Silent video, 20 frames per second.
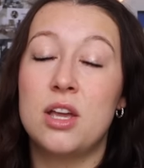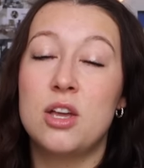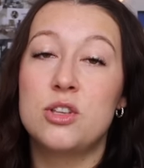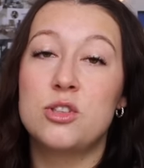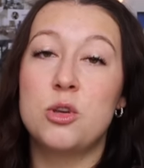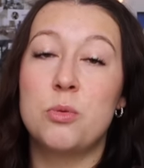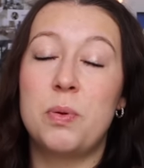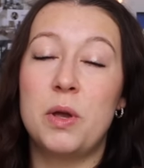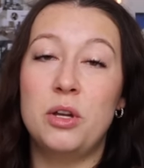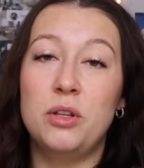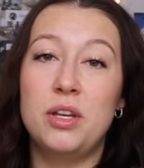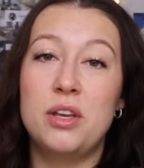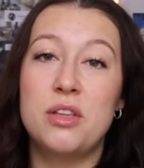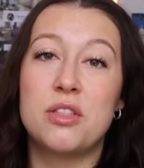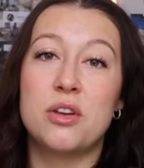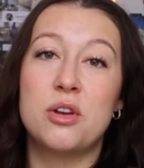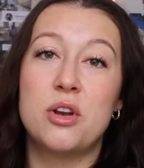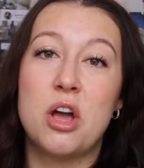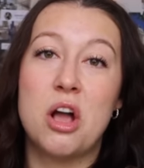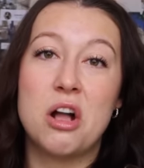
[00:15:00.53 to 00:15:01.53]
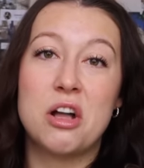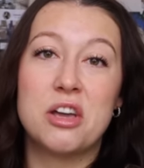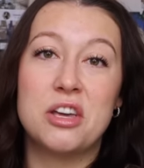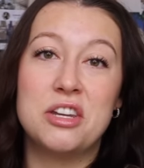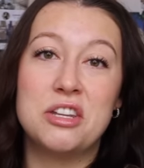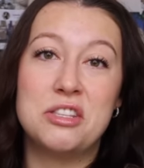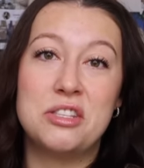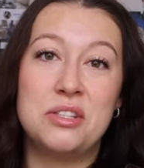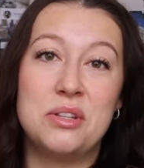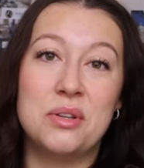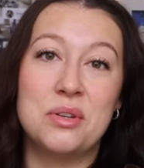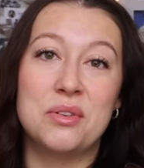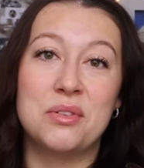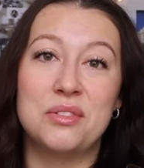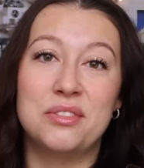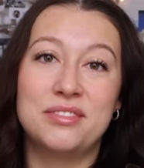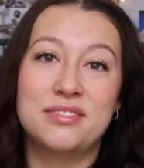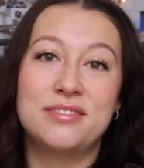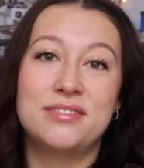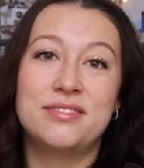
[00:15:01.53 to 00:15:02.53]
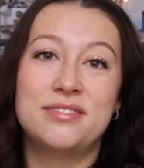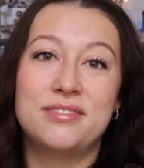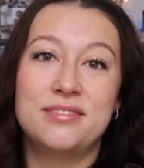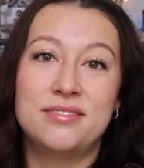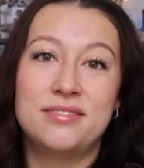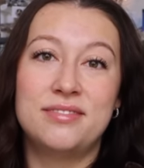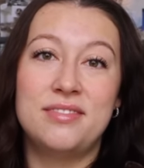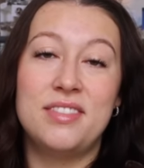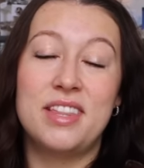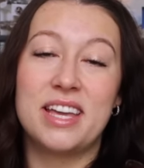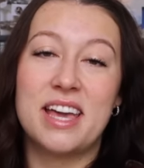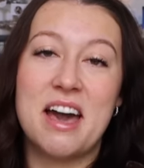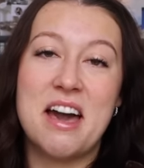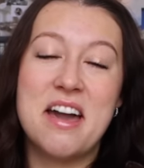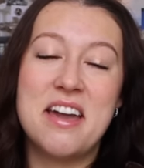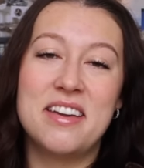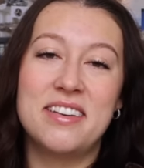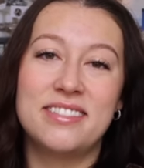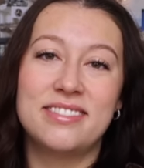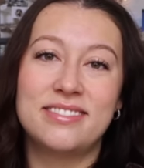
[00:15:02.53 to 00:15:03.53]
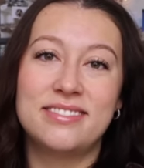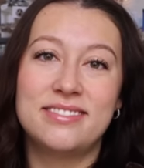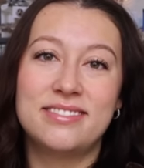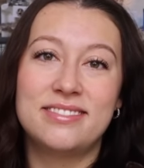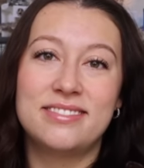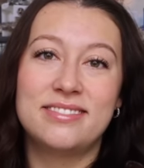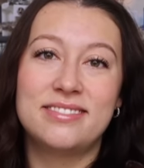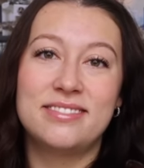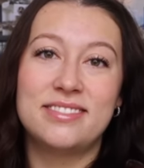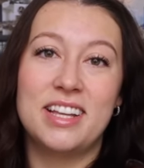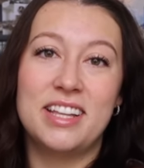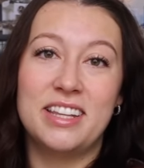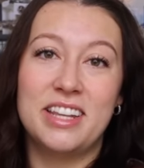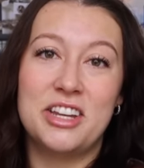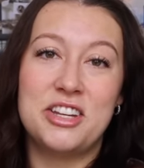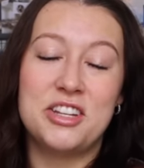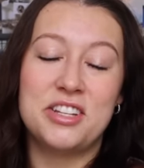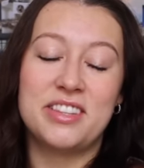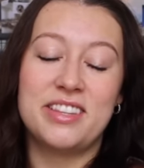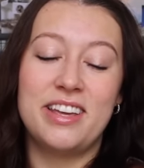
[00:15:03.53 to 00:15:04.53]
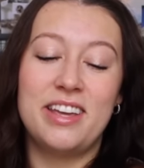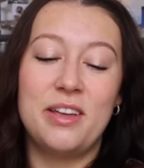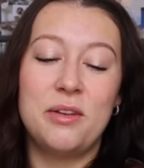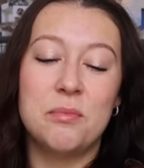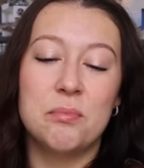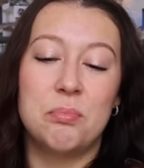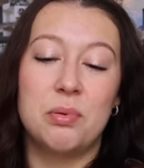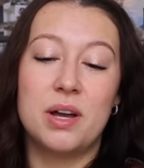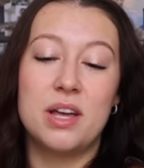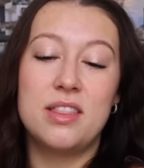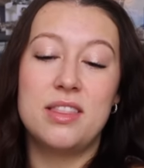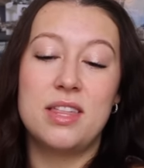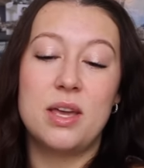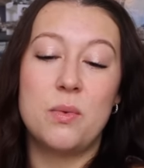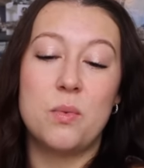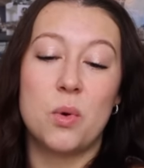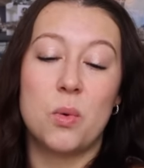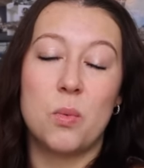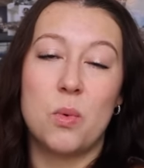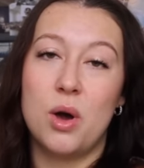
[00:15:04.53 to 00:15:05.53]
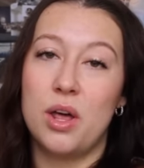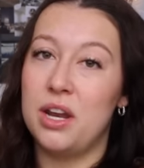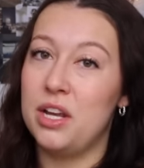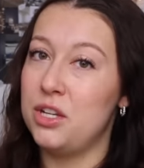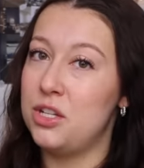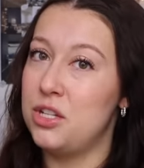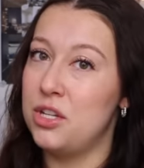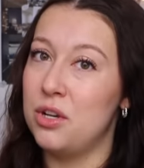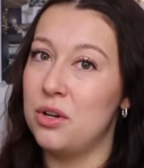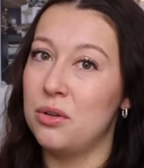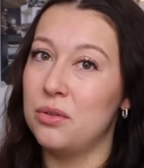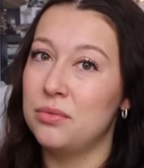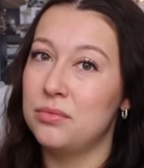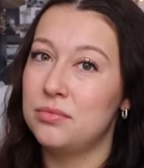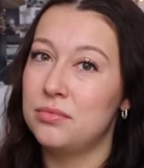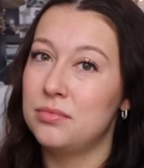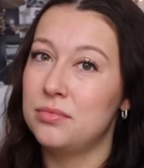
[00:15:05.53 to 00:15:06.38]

So apparently they're not going to sue the guy, allegedly, but they were wanting to.